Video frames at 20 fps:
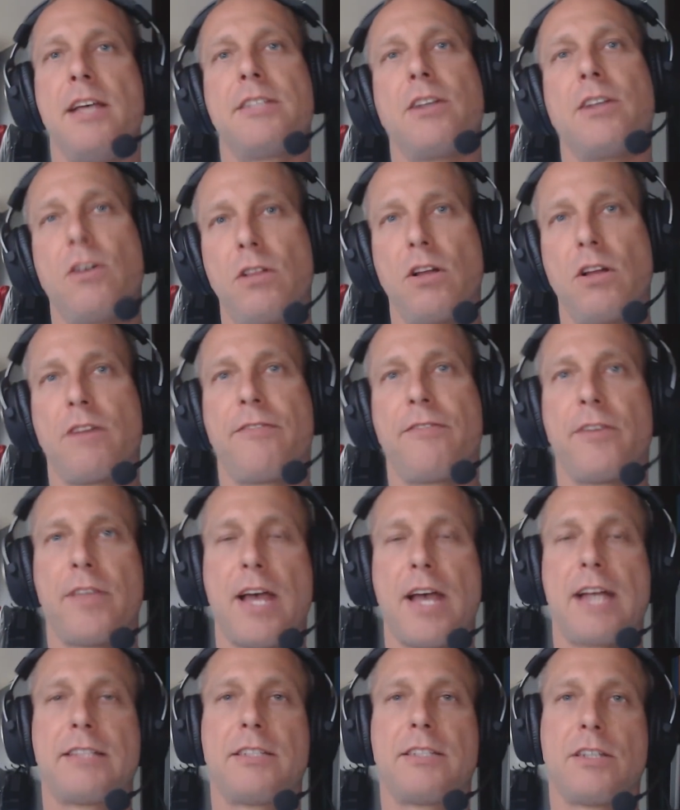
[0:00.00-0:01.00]
So look for
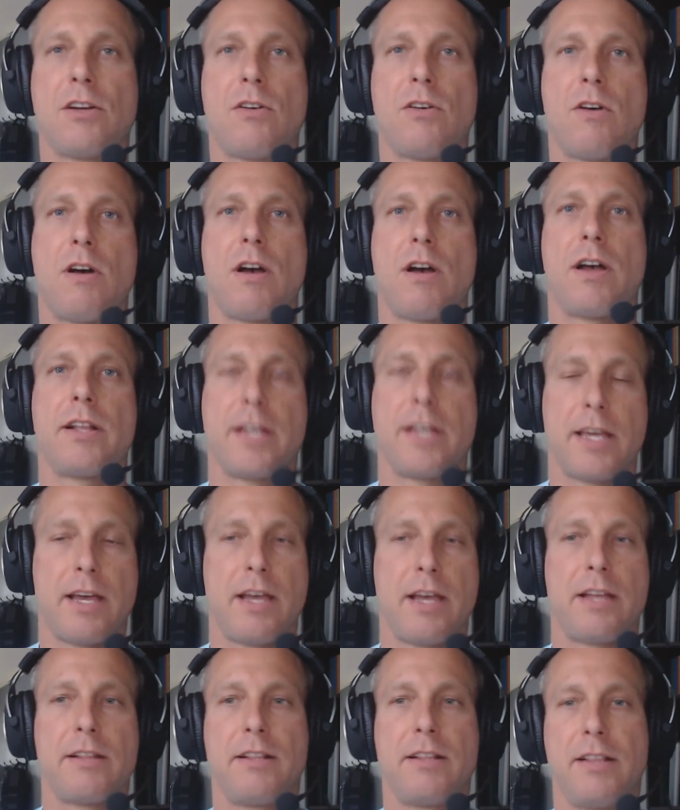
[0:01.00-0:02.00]
that to go on.
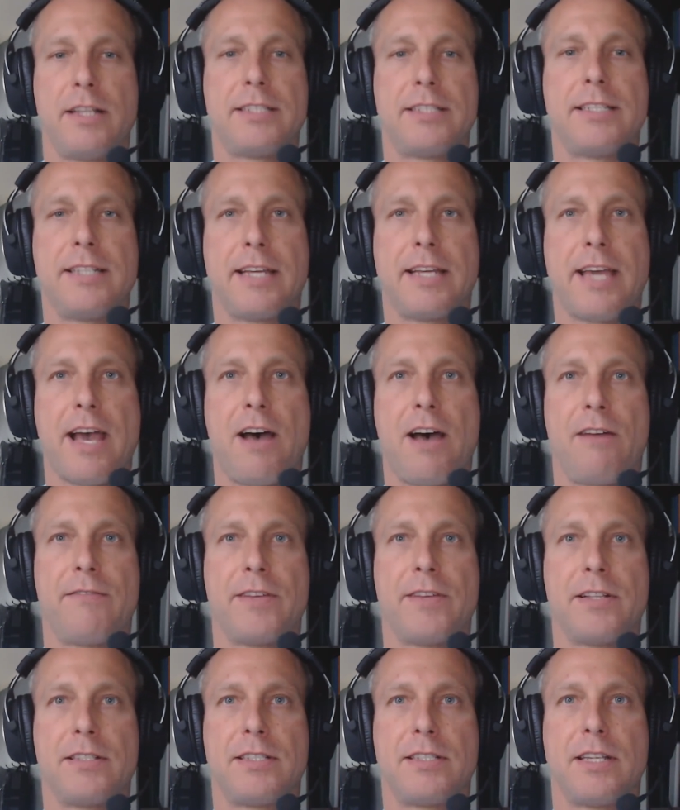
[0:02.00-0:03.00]
Again, listen to
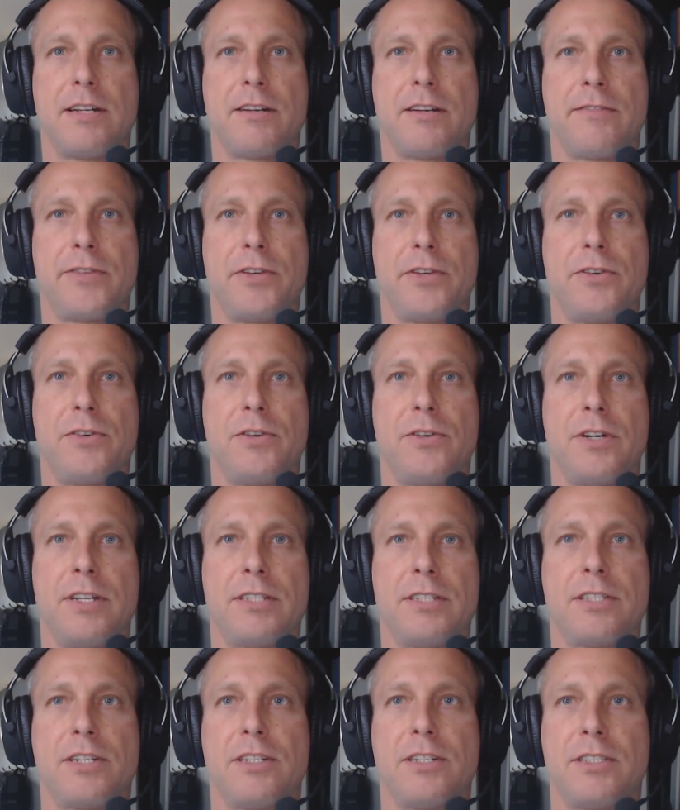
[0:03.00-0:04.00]
Calvin's interview.
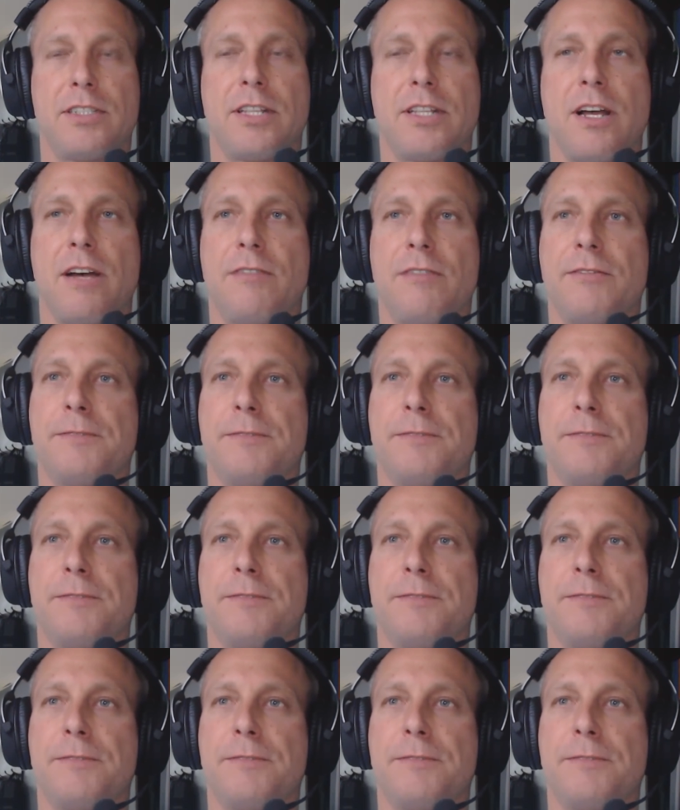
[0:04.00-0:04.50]
It's good stuff.